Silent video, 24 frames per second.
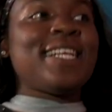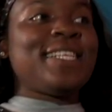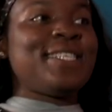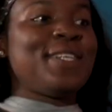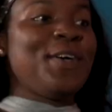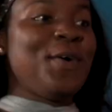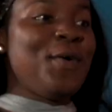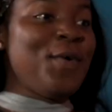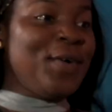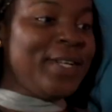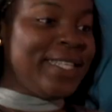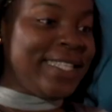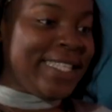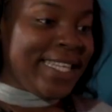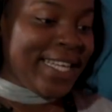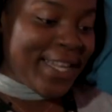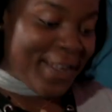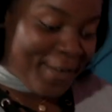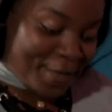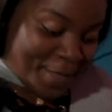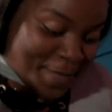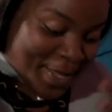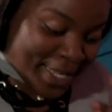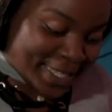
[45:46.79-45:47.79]
That's the whole
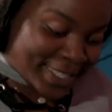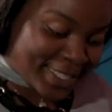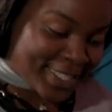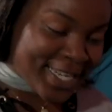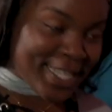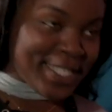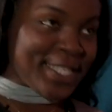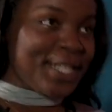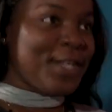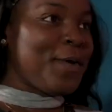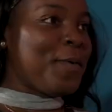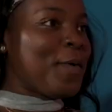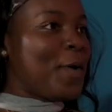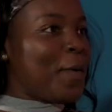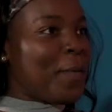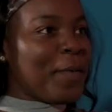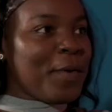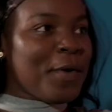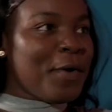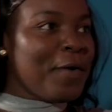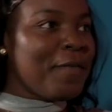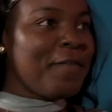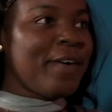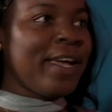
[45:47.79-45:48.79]
deal of me just not
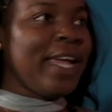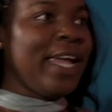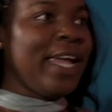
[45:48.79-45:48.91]
coming over